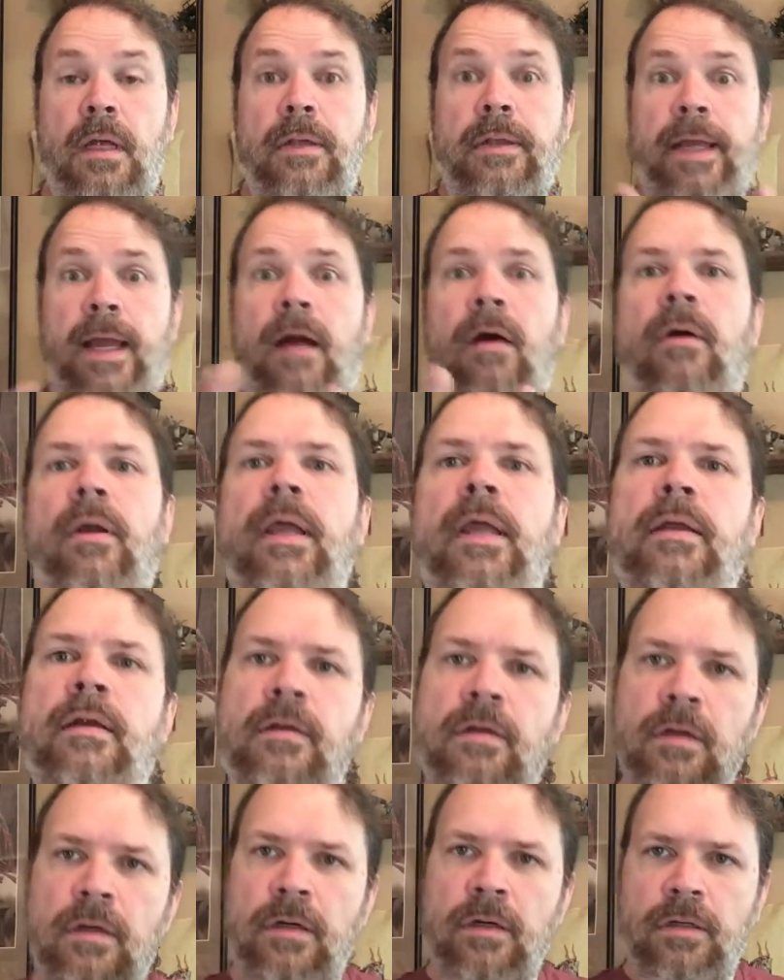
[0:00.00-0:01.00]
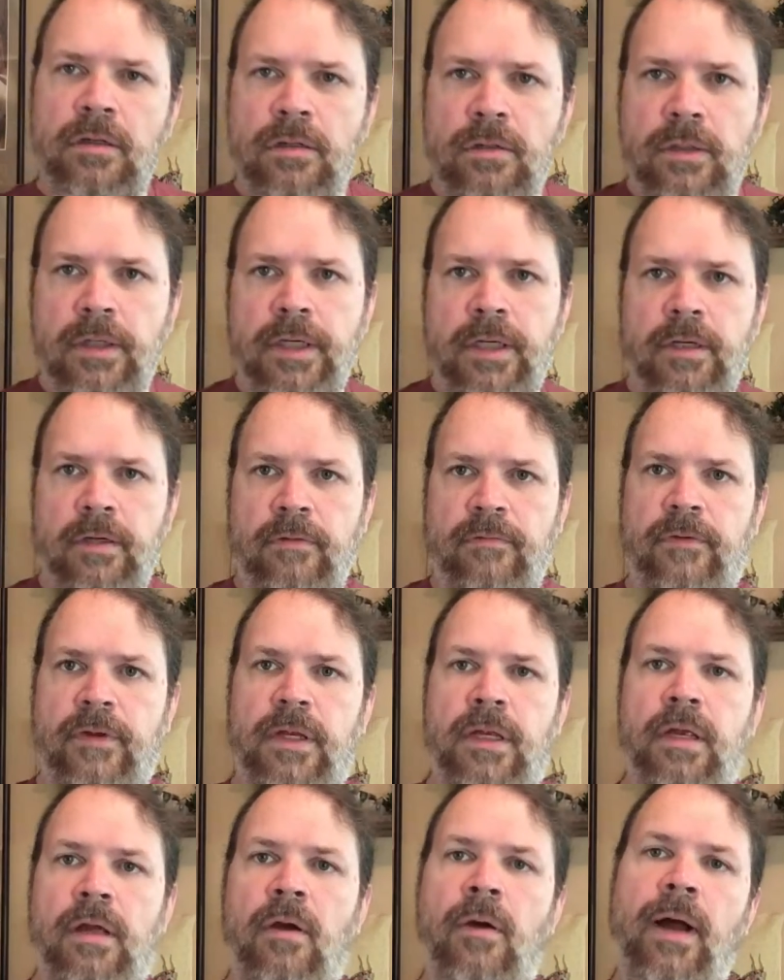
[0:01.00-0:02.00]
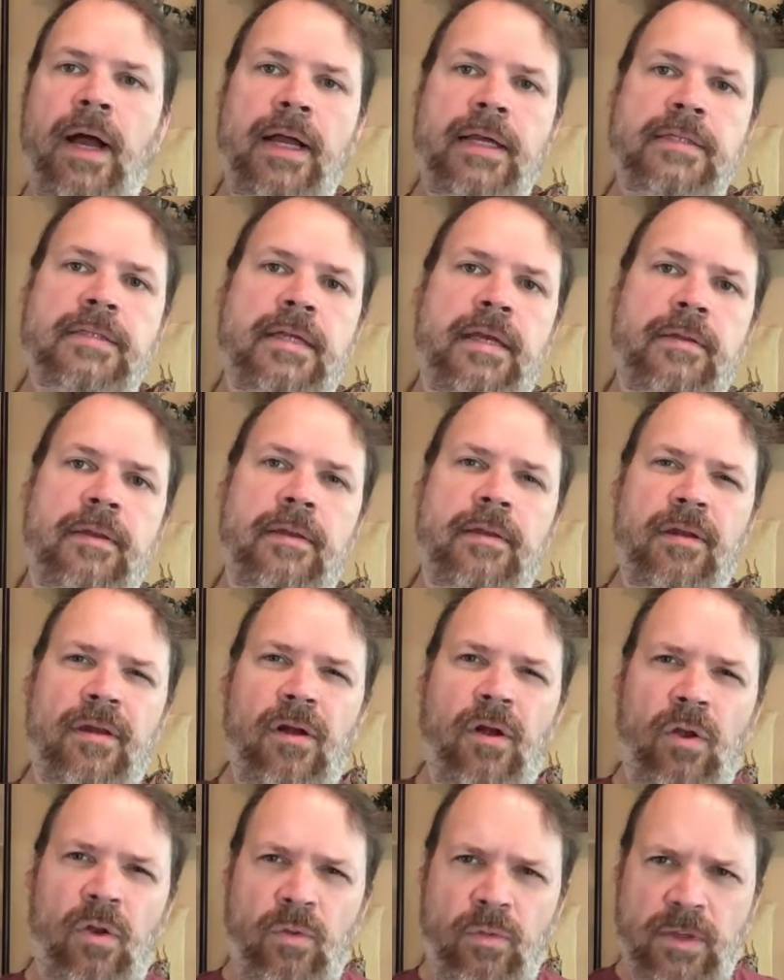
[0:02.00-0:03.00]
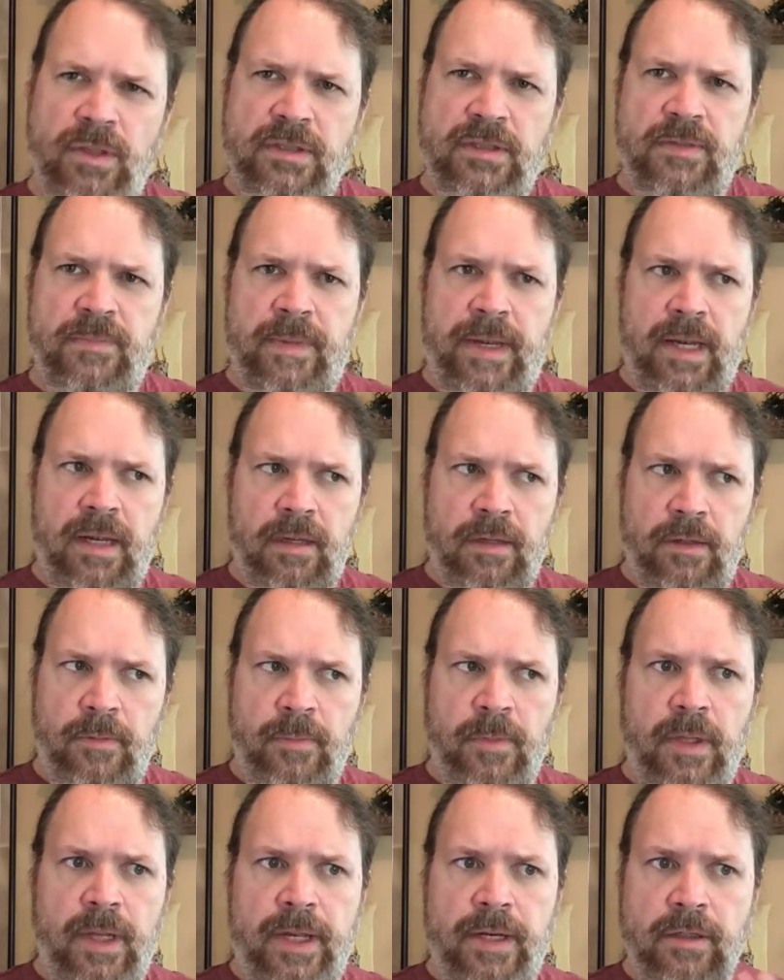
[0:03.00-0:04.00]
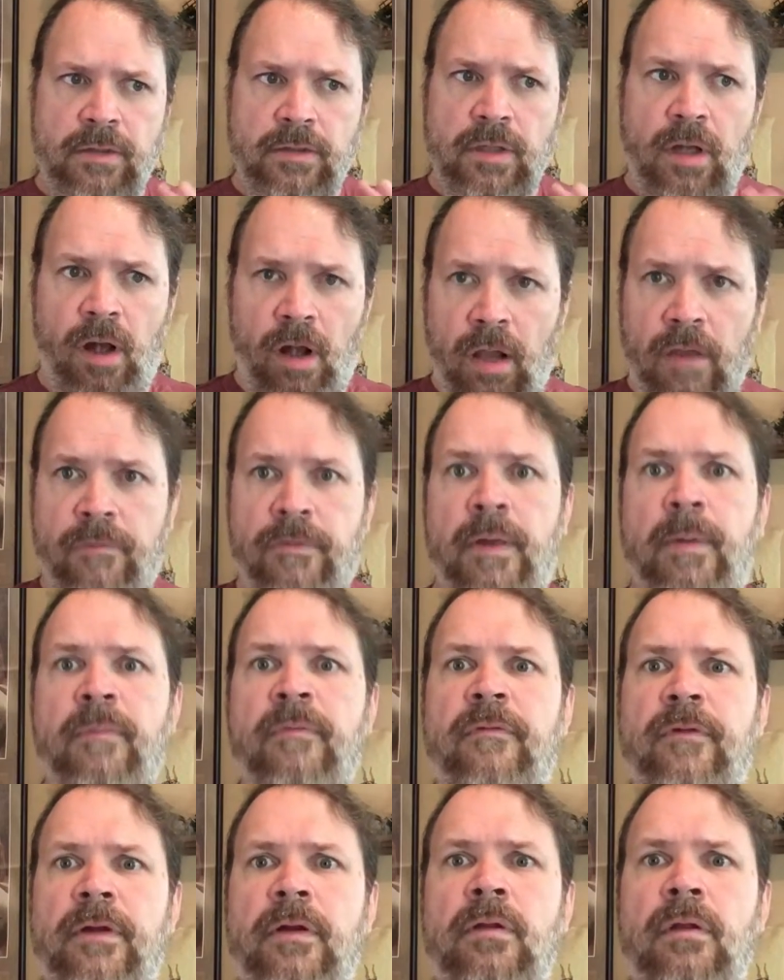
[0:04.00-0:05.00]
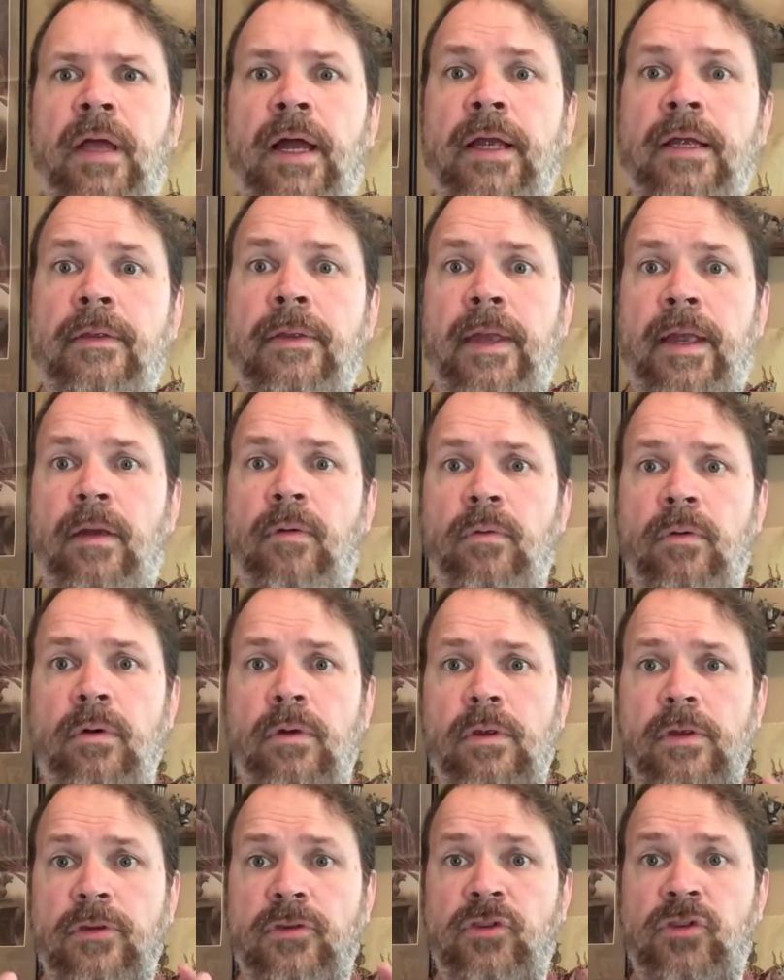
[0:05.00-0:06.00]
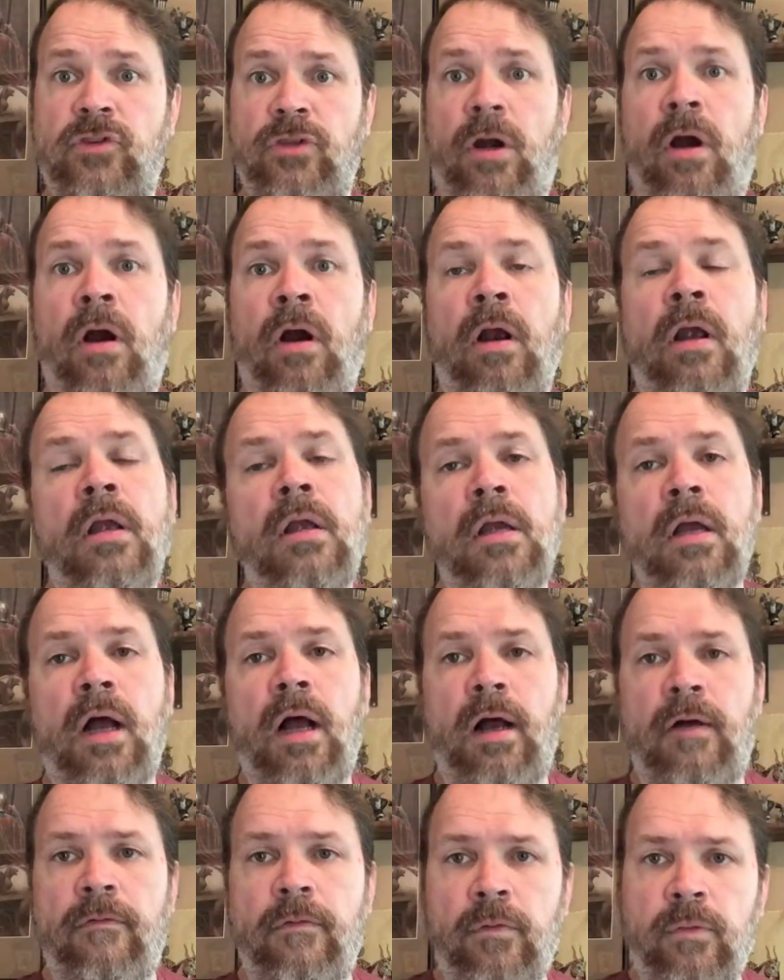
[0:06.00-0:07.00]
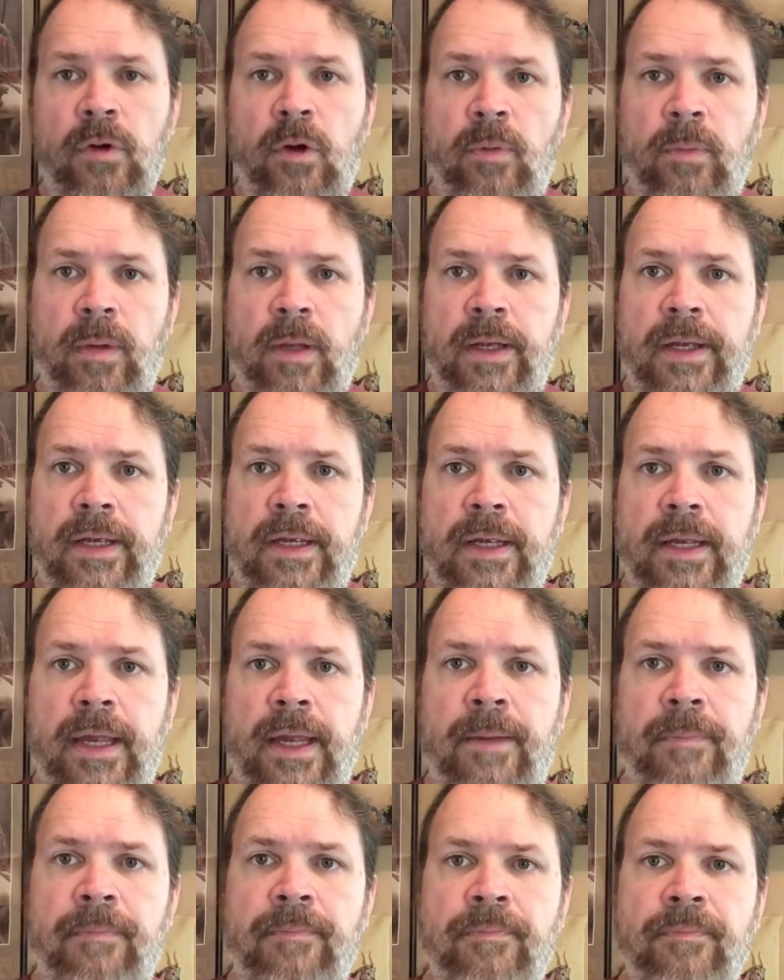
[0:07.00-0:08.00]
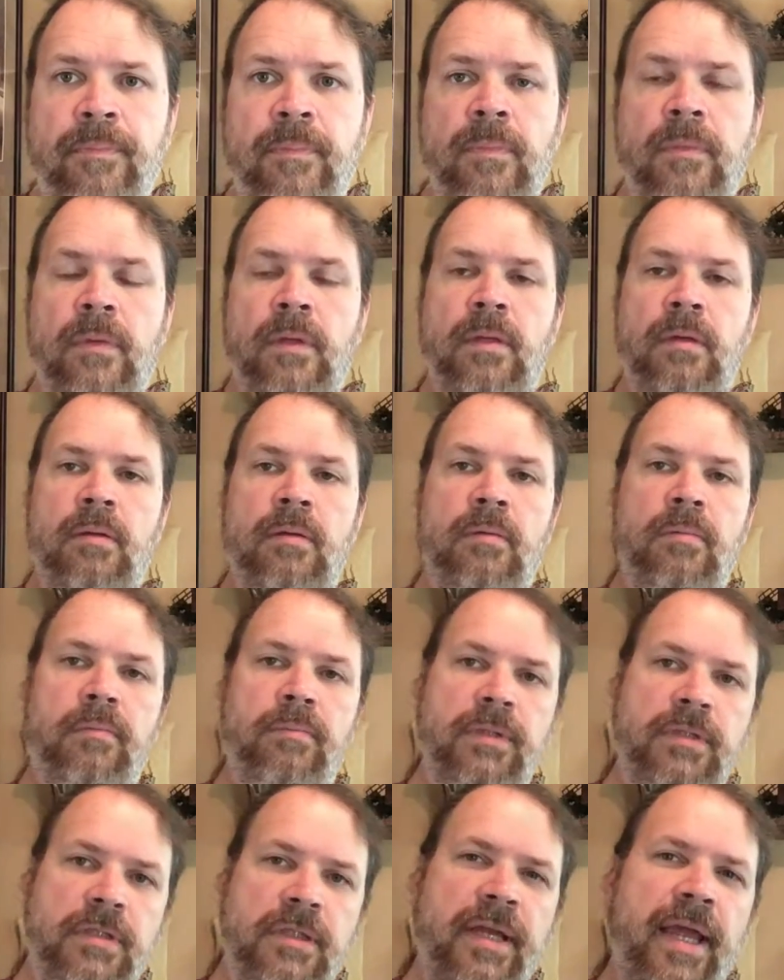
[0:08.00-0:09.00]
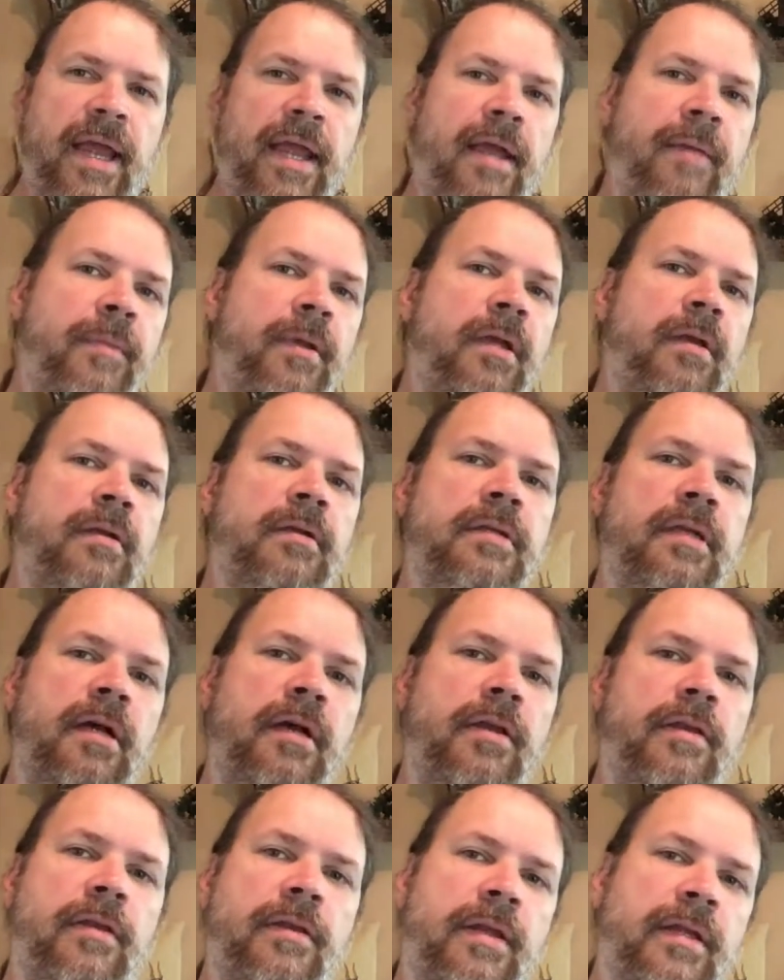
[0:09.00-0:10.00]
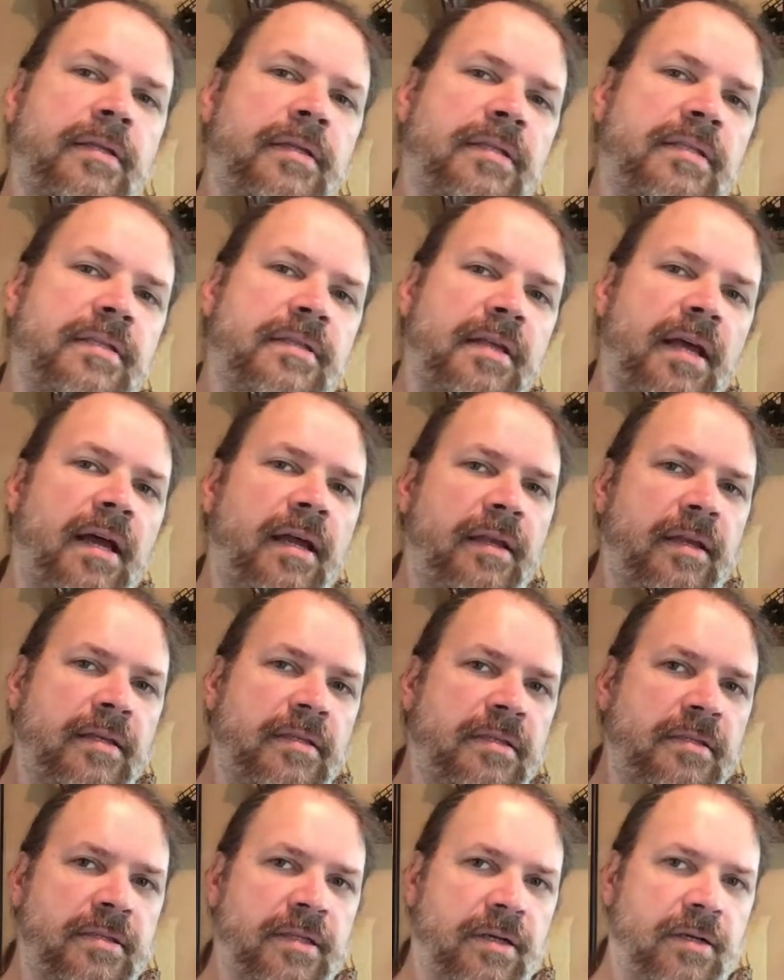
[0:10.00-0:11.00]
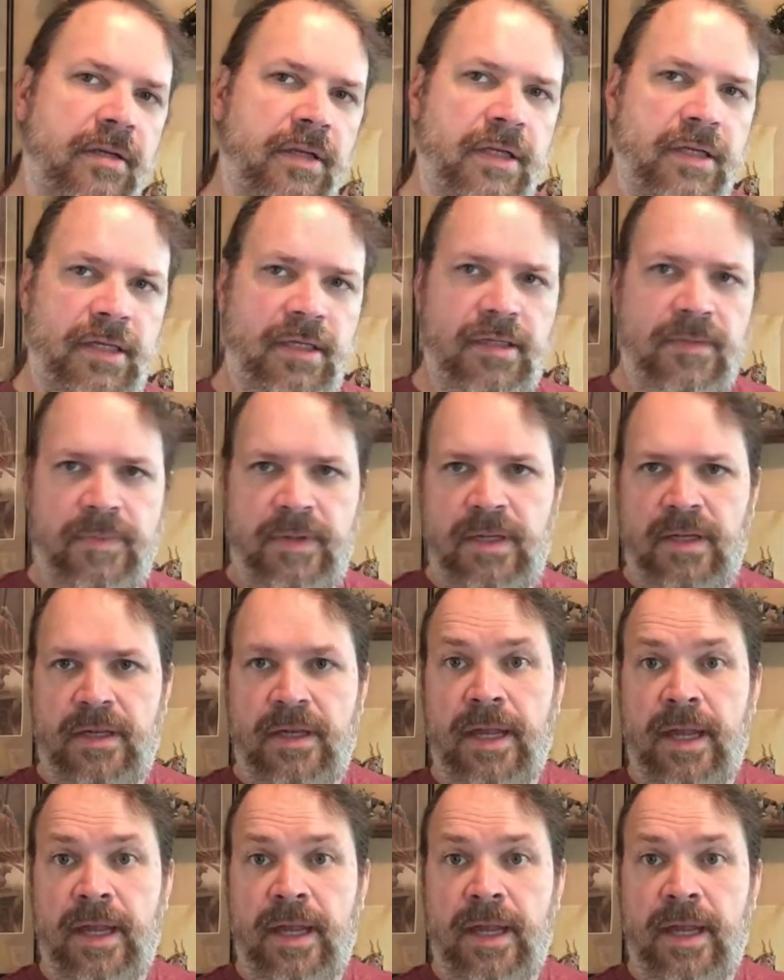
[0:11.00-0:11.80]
Now, in an earlier video, I said that the goal was to make players, all of them, feel like they were the star of a role-playing game. But today I'm here to tell you that that does not necessarily need to be the